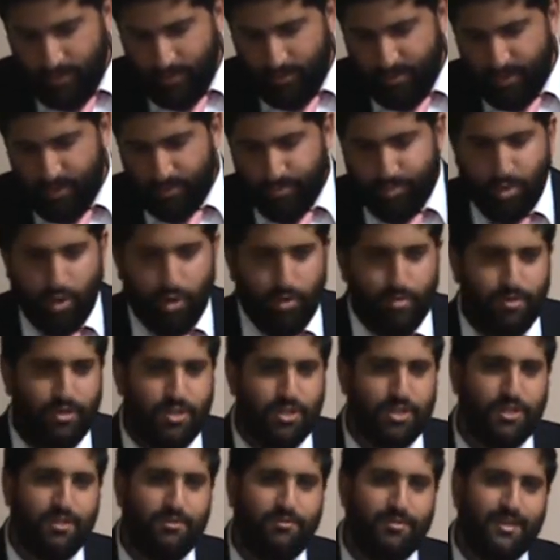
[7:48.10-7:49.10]
But the
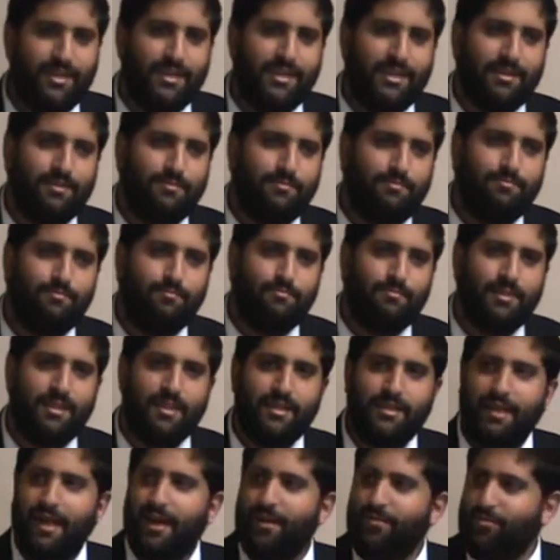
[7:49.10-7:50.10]
prohibition of eating
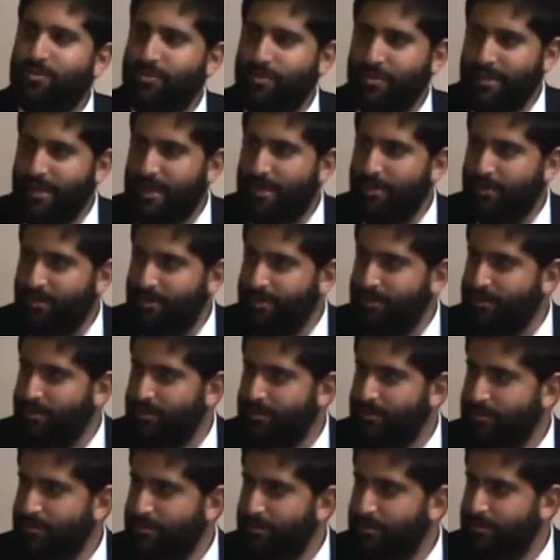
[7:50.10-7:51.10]
meat after dairy,
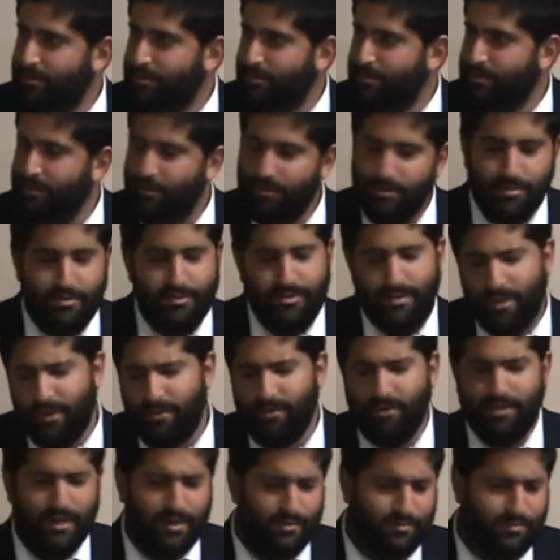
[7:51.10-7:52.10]

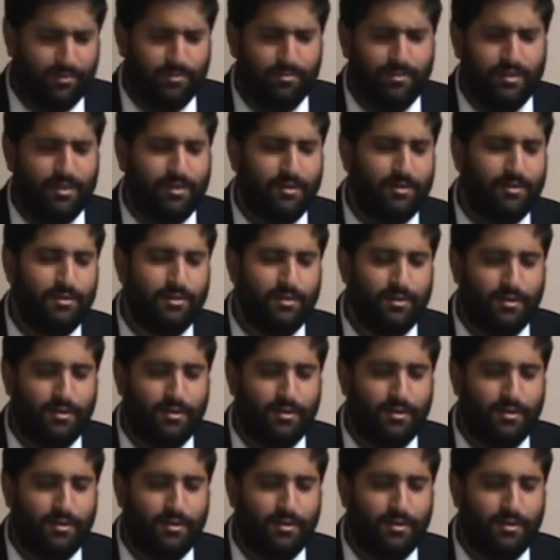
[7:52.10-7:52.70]
dairy after meat,